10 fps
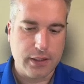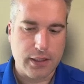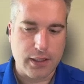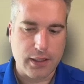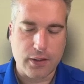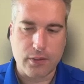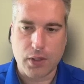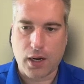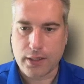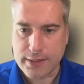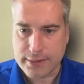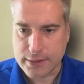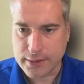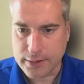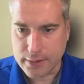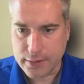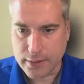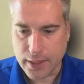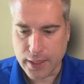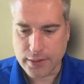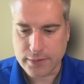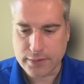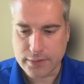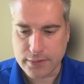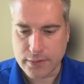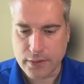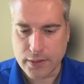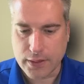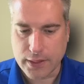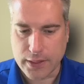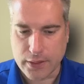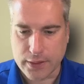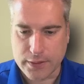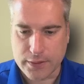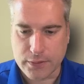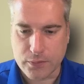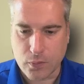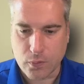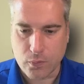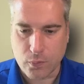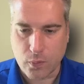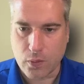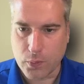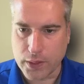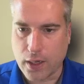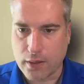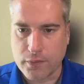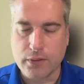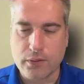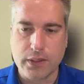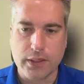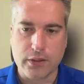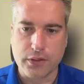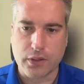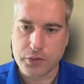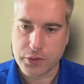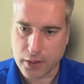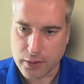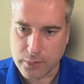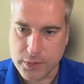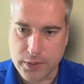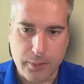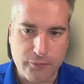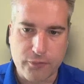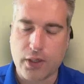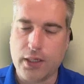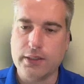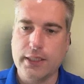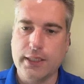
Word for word: honesty that here is what we offer, here's our terms up front,